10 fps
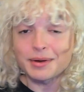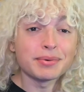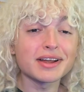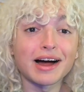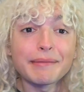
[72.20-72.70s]

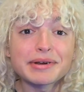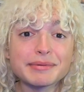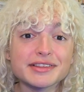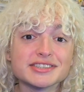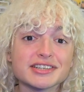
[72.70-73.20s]
But I'm going to
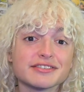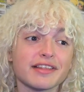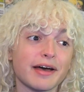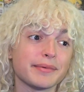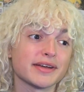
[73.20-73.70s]
be the judge of
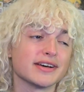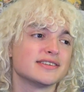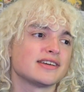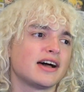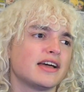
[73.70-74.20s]
that
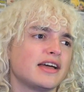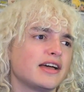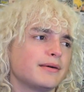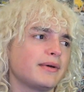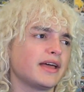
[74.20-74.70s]
because I
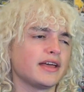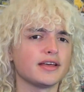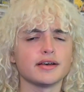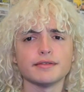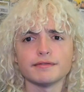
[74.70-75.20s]
am
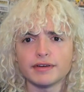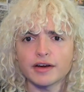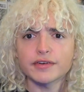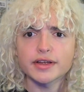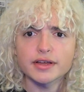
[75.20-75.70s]
a
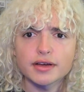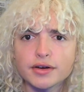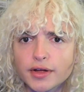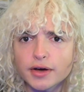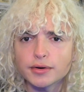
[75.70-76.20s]
very
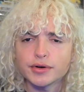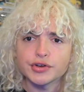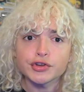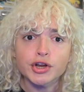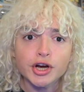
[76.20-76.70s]

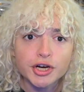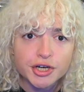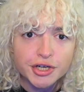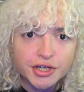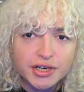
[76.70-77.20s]
known
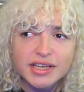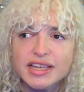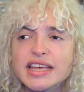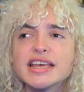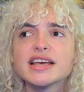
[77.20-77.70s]
nerd,
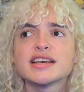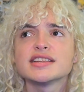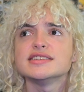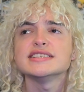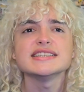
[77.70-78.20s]
geek,
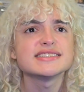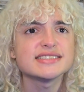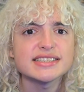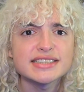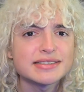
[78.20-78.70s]

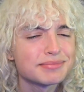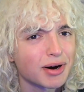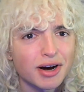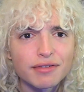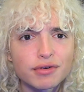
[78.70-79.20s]
DC,
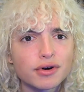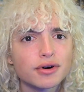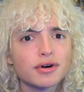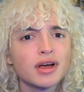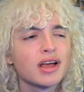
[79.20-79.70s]

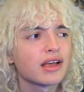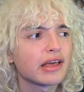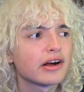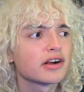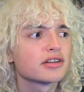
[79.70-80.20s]
Marvel
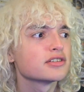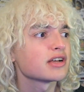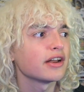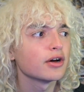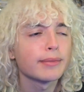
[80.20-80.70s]
characters.
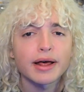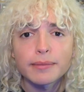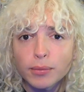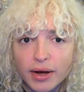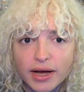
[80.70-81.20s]
I know
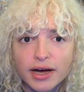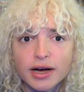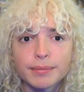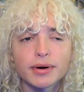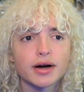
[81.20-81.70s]
Madame
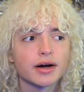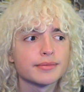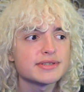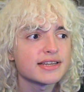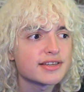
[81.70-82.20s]
Web,
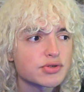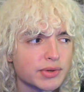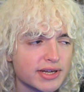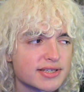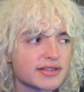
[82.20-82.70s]
Sydney
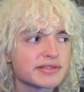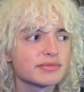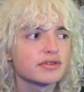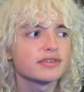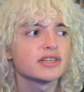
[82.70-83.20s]
Sweeney's in this
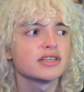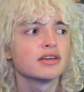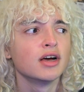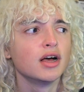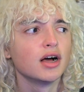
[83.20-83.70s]

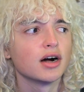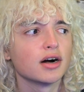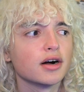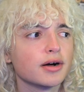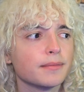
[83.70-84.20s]
movie.
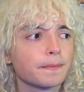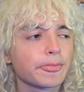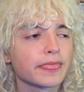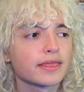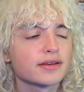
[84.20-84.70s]

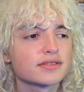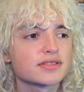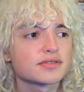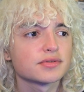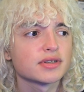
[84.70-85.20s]

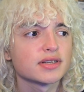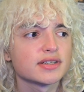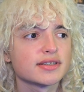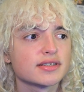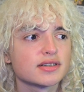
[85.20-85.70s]
That's
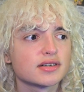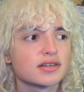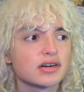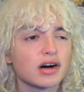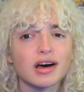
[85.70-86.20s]
really
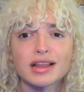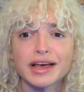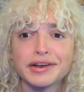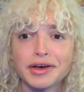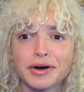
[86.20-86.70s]
all
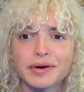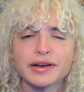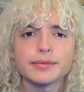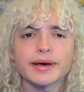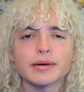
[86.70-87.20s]
I know. I
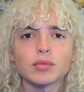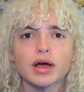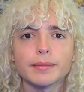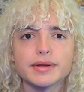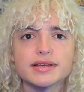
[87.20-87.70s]
know Madame
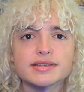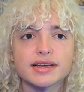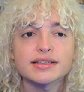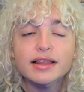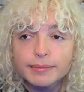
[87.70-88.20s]
Web is
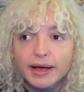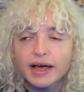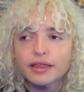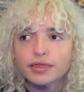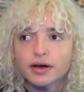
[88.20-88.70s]
a
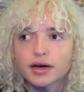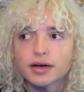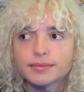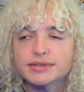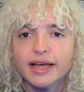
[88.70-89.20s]
telepath,
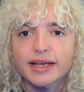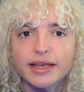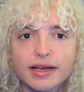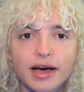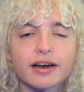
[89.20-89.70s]

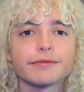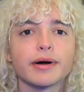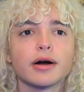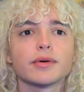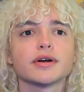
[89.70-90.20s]
psychic kind of
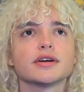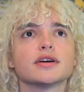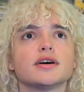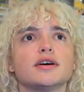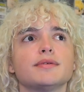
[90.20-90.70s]

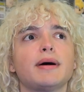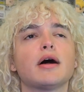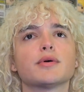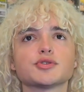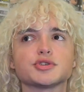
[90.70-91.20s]

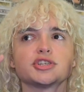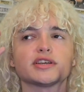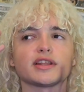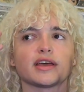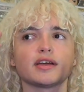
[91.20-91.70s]
powers where she
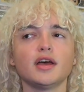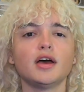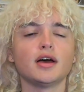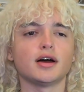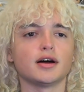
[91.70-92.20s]
can, like,
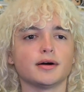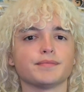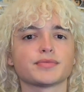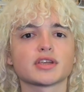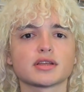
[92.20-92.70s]

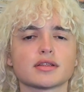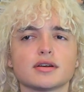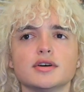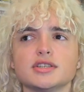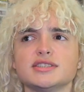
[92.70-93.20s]

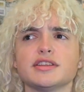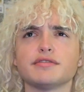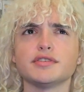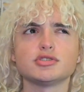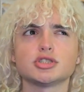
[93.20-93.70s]
see the
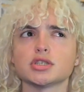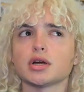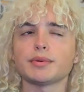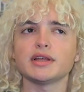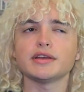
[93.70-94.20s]
future,
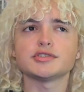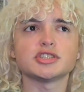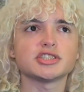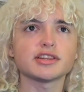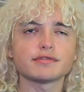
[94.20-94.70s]
I believe.
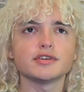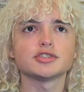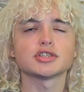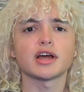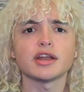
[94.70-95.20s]
She sees the
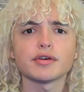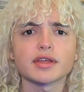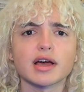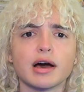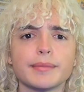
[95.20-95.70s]
future. I know in the
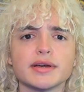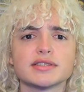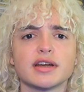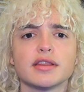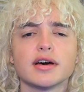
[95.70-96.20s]
comics
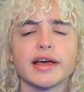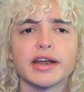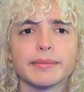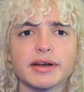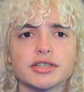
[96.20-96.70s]
and in the
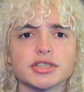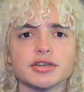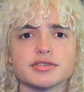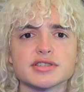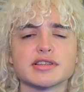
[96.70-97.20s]
animated
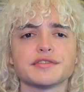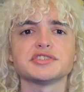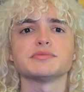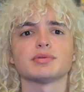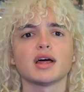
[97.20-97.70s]
shows and stuff,
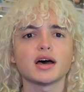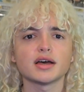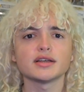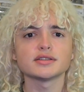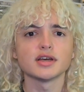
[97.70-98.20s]
she's
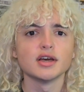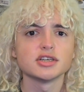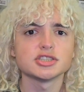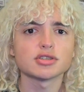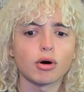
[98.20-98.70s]
blind.
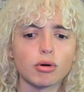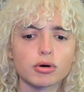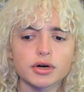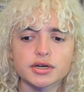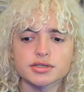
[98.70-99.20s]
She's
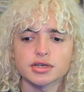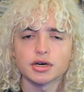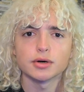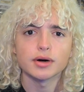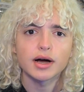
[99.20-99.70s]
older,
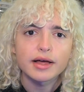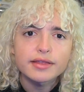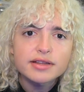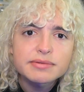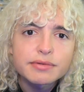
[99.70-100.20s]
so I
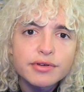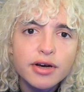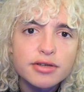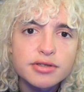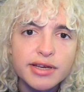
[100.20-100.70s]
think this movie
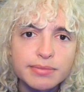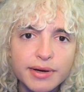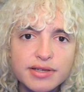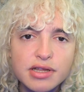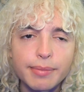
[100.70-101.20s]
also takes
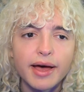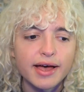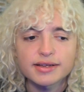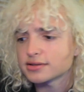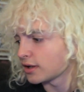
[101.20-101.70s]
place in the
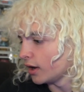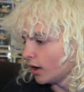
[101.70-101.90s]
past.